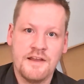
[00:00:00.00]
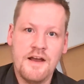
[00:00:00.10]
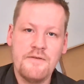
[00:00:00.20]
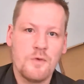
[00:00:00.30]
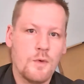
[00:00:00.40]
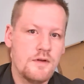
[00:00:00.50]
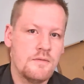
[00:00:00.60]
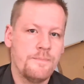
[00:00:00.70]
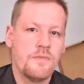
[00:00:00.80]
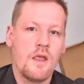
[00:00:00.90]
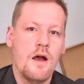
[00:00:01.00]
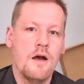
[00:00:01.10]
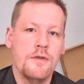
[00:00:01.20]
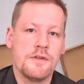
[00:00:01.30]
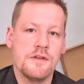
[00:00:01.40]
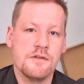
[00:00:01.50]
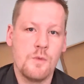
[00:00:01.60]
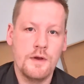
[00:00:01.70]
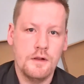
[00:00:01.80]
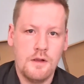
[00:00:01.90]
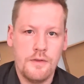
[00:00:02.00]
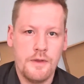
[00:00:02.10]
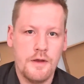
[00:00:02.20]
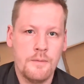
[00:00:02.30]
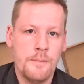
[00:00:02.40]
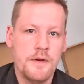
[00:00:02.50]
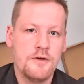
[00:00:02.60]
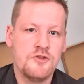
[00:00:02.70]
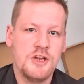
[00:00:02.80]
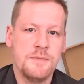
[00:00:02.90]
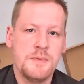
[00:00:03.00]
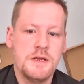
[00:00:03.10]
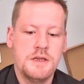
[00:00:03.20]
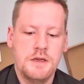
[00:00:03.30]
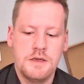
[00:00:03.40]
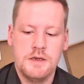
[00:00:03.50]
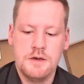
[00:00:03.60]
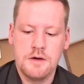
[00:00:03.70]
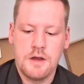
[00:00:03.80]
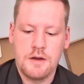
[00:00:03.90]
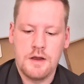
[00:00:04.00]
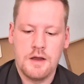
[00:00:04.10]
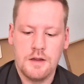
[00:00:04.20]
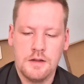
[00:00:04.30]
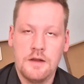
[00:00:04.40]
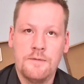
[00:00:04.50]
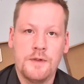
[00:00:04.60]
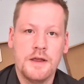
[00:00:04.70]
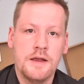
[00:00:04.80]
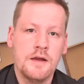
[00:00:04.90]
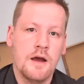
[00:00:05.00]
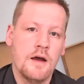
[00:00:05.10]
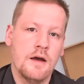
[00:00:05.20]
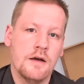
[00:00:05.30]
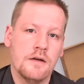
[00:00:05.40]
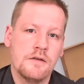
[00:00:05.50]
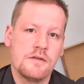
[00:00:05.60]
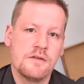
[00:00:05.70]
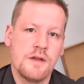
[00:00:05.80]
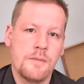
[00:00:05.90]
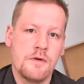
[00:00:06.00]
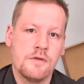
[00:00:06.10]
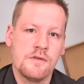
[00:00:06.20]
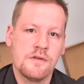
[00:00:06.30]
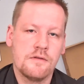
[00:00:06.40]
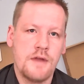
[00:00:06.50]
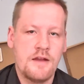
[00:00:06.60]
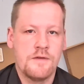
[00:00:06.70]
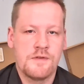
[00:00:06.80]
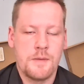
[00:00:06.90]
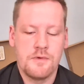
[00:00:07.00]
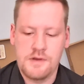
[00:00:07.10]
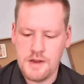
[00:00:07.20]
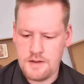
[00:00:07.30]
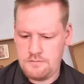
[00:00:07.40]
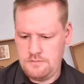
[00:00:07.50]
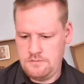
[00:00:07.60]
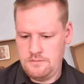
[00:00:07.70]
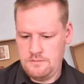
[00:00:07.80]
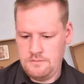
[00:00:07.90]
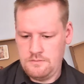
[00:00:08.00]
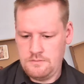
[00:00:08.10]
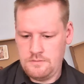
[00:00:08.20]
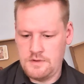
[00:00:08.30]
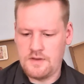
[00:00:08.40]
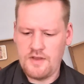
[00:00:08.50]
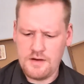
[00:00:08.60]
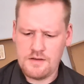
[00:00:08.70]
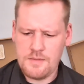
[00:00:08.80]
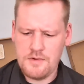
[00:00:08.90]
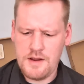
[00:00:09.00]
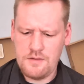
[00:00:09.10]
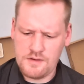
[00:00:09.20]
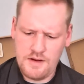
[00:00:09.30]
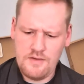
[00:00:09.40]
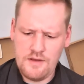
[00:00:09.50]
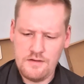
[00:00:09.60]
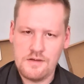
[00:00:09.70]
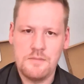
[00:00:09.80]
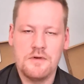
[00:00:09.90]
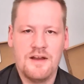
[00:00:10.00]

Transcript: Hi, everyone. Uh, this is Will, the beer champion, here on a lovely uh, summer's end of summer's day. Is it the end of summer now? Is today the end of summer?